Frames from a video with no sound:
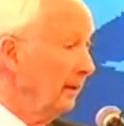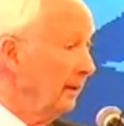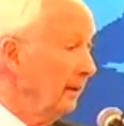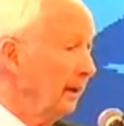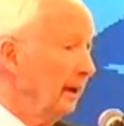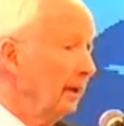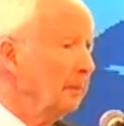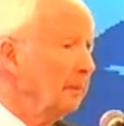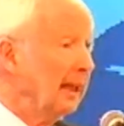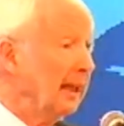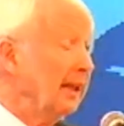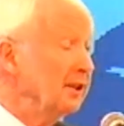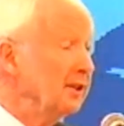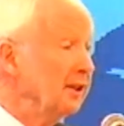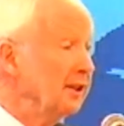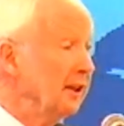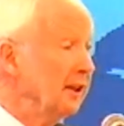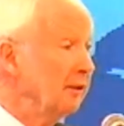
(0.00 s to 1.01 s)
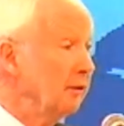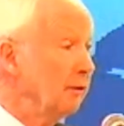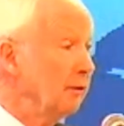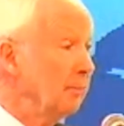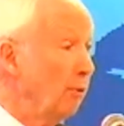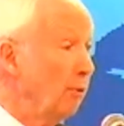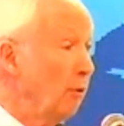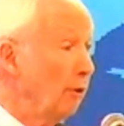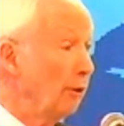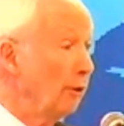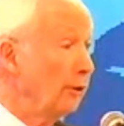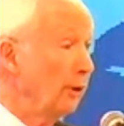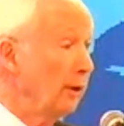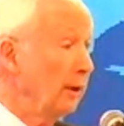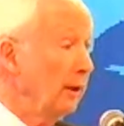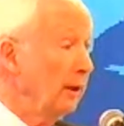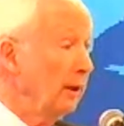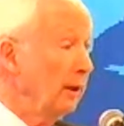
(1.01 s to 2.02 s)
And McKinsey did a report
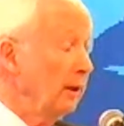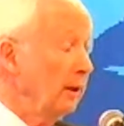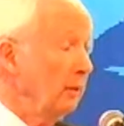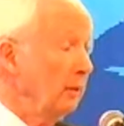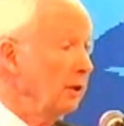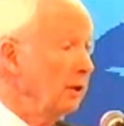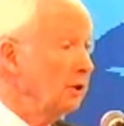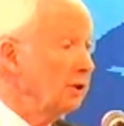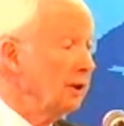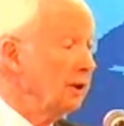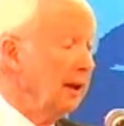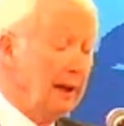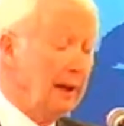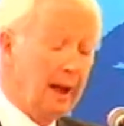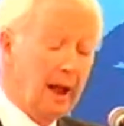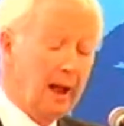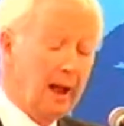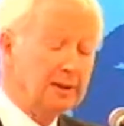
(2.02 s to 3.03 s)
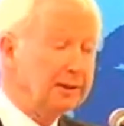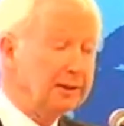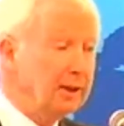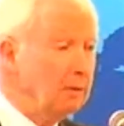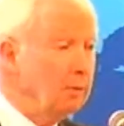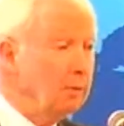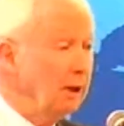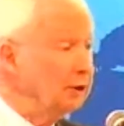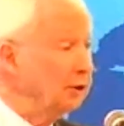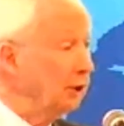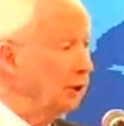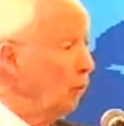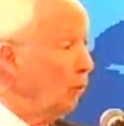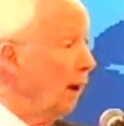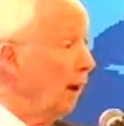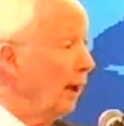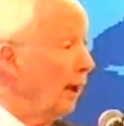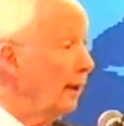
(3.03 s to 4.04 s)
which asked the question,
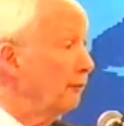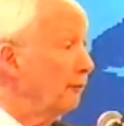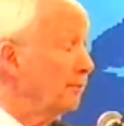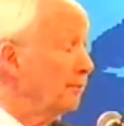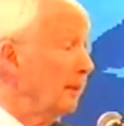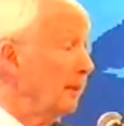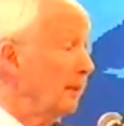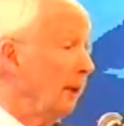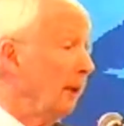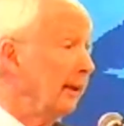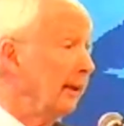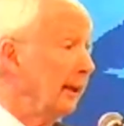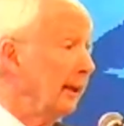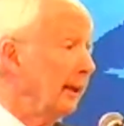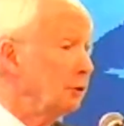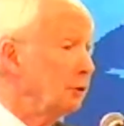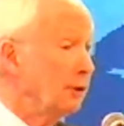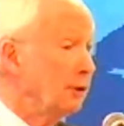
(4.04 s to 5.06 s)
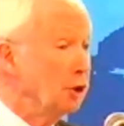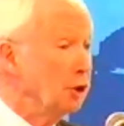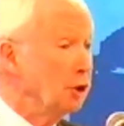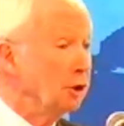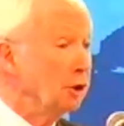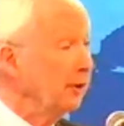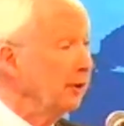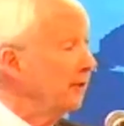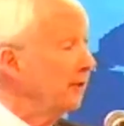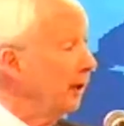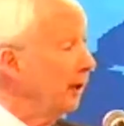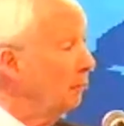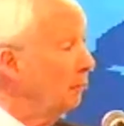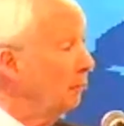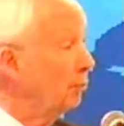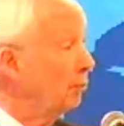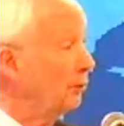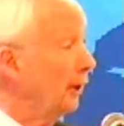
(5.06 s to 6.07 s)
why, if you spend money on education, does the
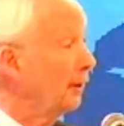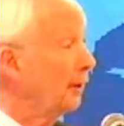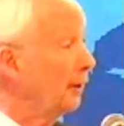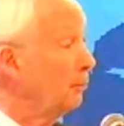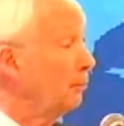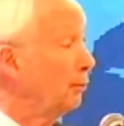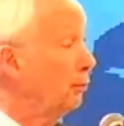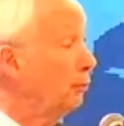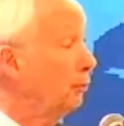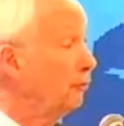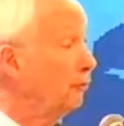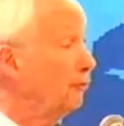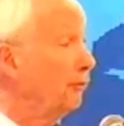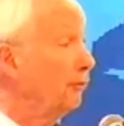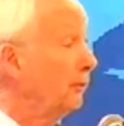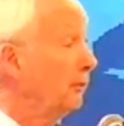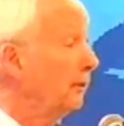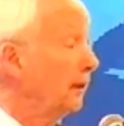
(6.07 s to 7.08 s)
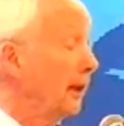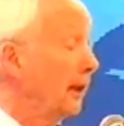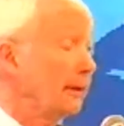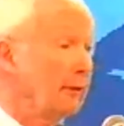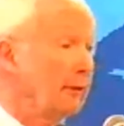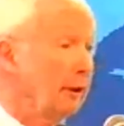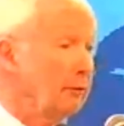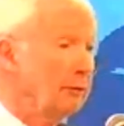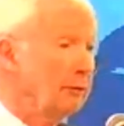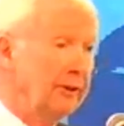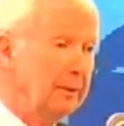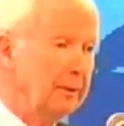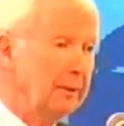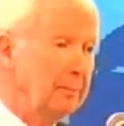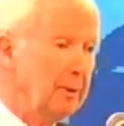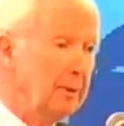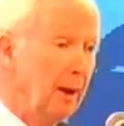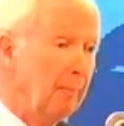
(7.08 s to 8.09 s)
output not improve? A lot of countries had the
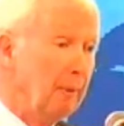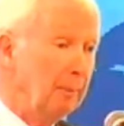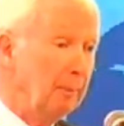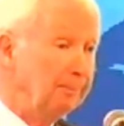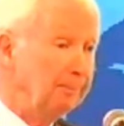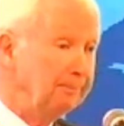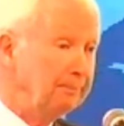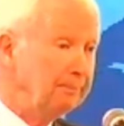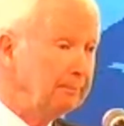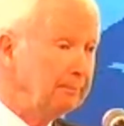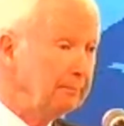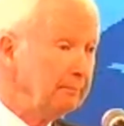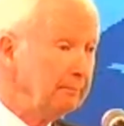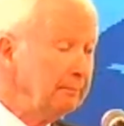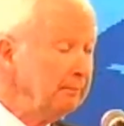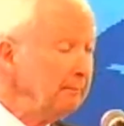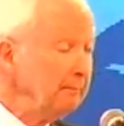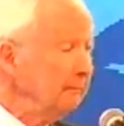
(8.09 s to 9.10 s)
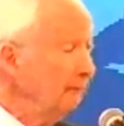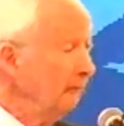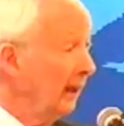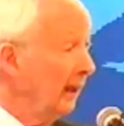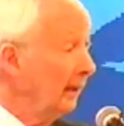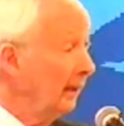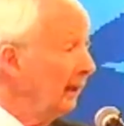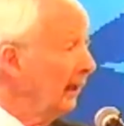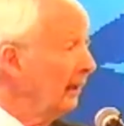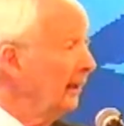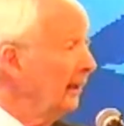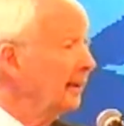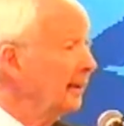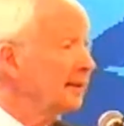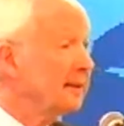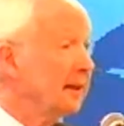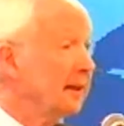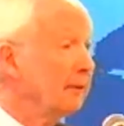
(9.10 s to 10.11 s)
problem. And he
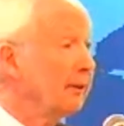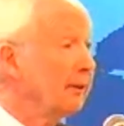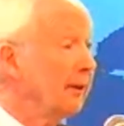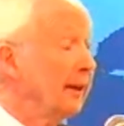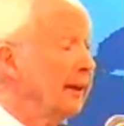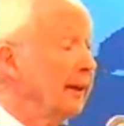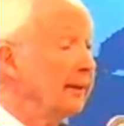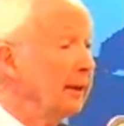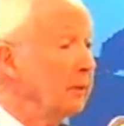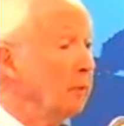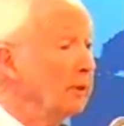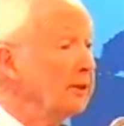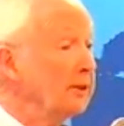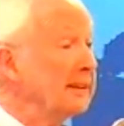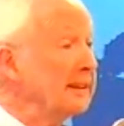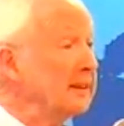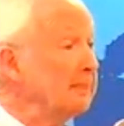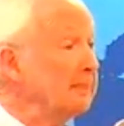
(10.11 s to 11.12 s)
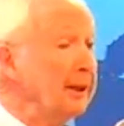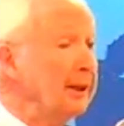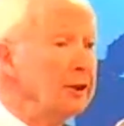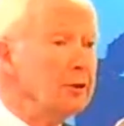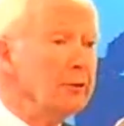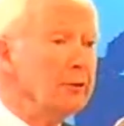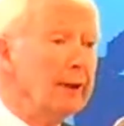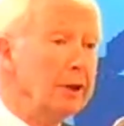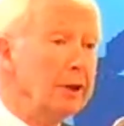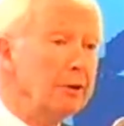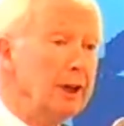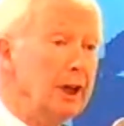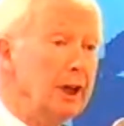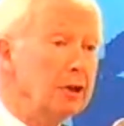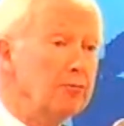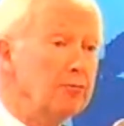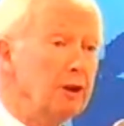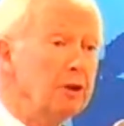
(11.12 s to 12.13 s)
discovered that once expenditure in
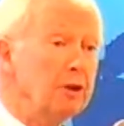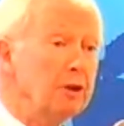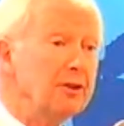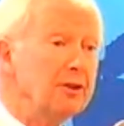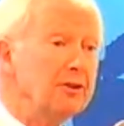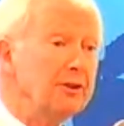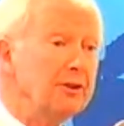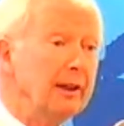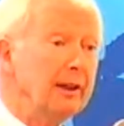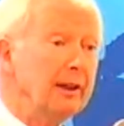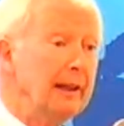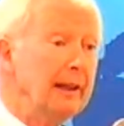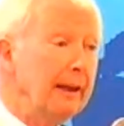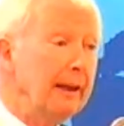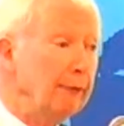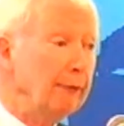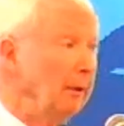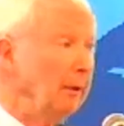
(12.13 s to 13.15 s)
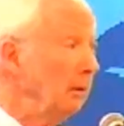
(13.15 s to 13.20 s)
education reaches a certain level,